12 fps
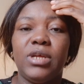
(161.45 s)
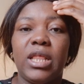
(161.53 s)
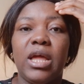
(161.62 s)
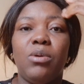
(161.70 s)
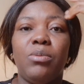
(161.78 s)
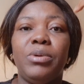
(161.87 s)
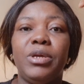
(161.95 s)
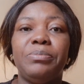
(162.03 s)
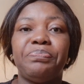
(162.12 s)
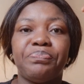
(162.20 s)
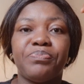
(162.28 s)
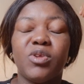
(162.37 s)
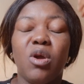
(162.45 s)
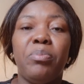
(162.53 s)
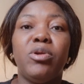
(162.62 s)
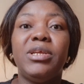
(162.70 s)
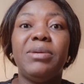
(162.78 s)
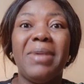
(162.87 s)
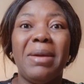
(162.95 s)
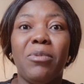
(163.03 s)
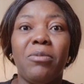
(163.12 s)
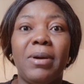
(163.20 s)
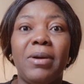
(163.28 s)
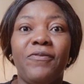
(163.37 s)
that I'll be uploading my
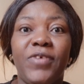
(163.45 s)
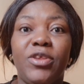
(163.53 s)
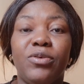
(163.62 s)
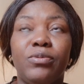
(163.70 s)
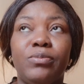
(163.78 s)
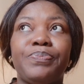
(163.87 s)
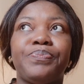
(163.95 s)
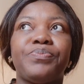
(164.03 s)
mukbang video